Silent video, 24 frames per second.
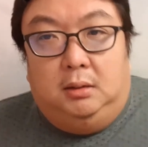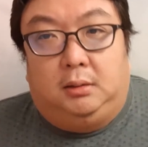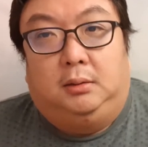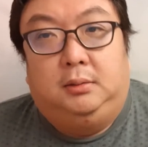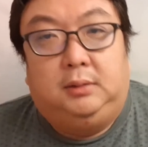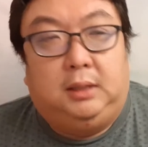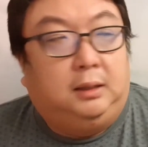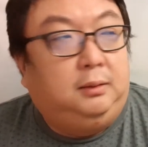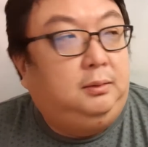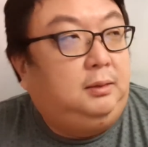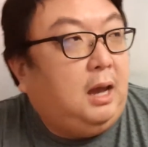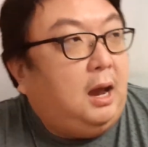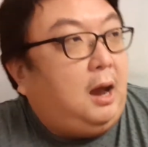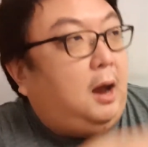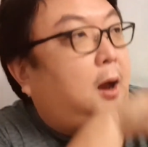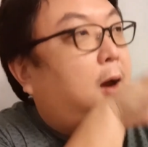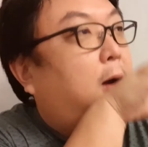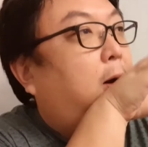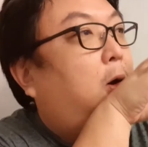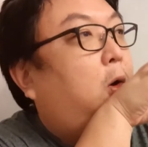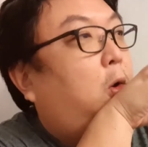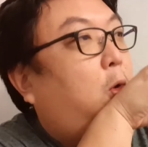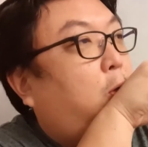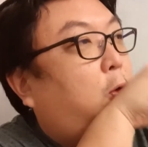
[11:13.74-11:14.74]
Then duck.
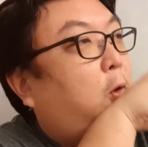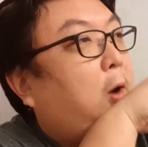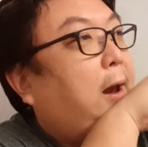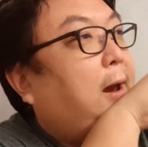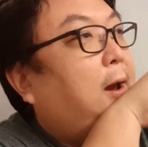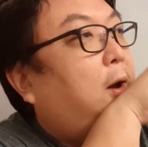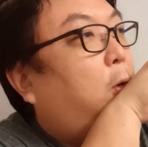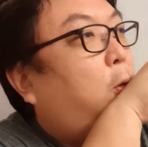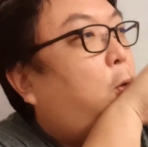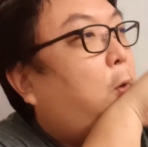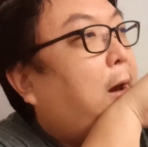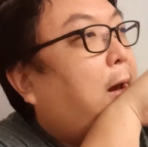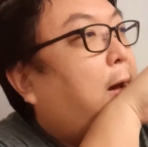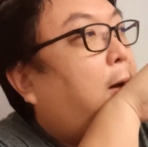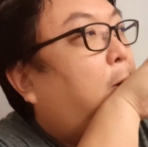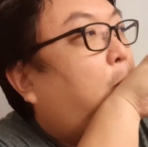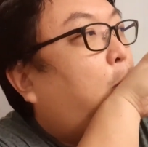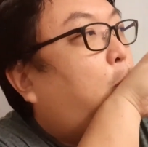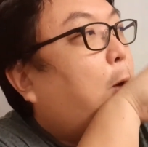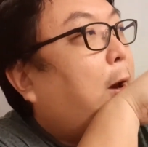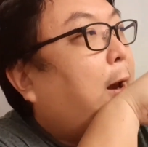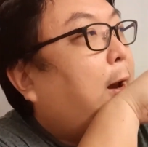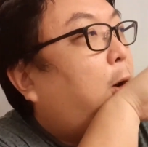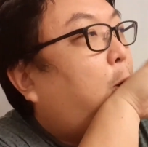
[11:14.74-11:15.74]
Quack, quack,
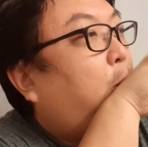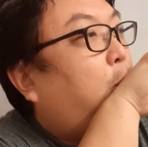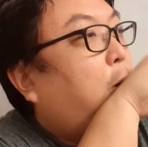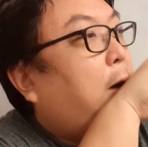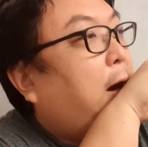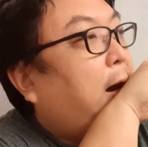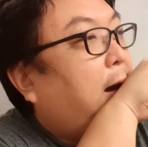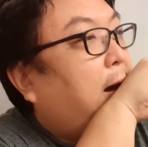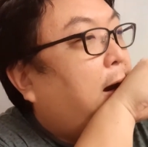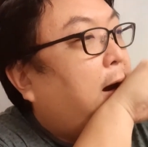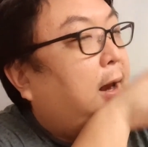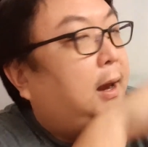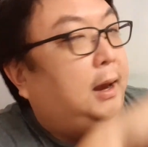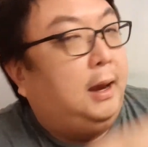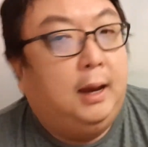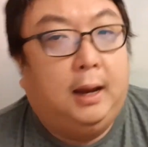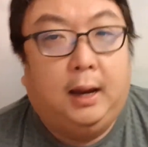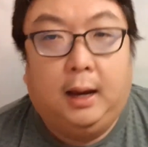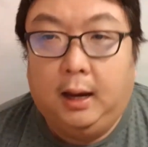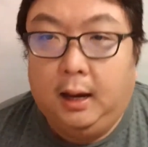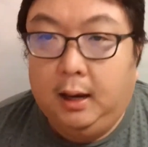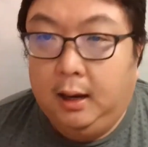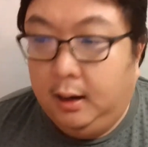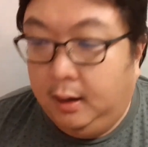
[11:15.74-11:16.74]
quack, quack.
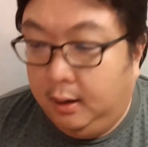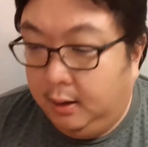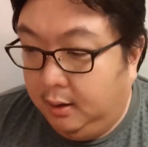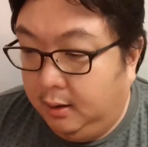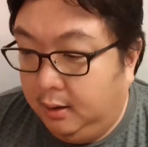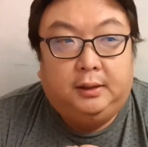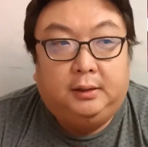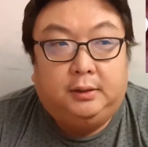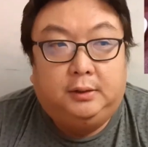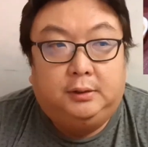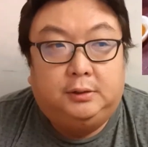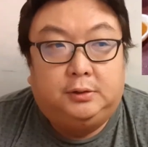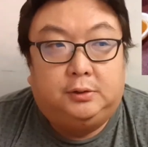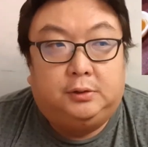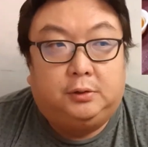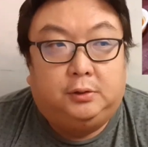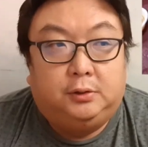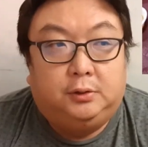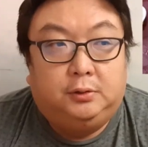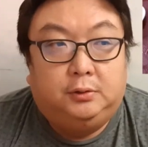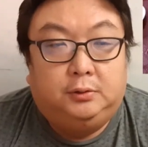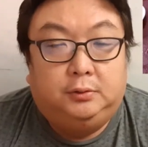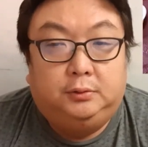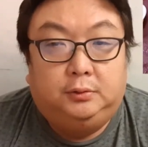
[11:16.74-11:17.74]

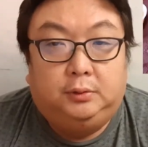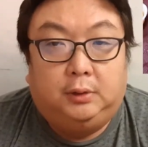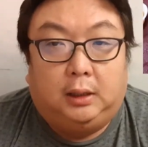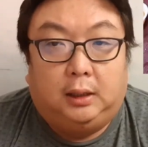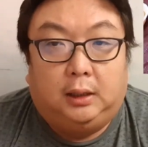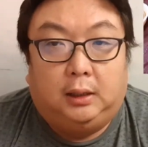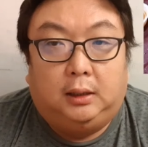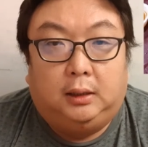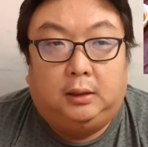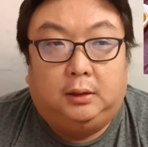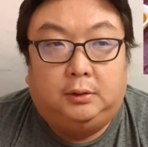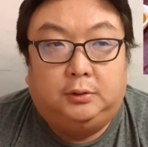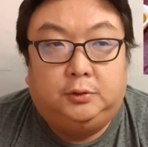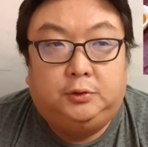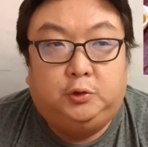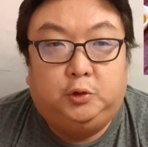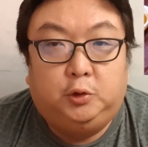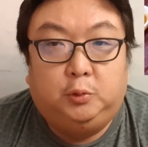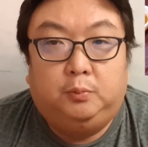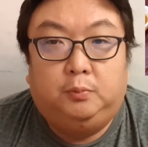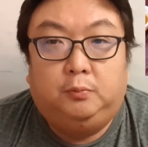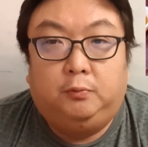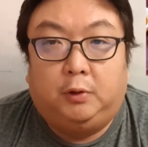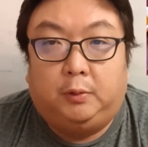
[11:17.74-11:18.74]
So
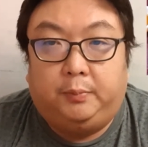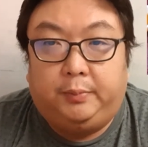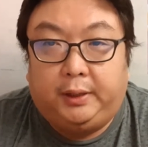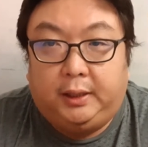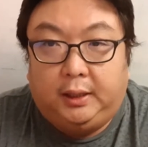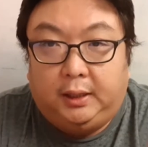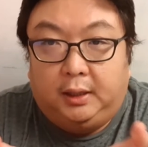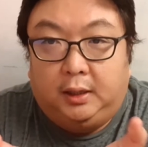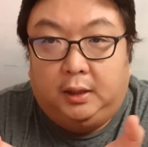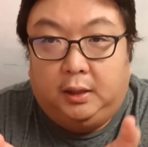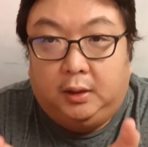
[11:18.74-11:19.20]
soup will be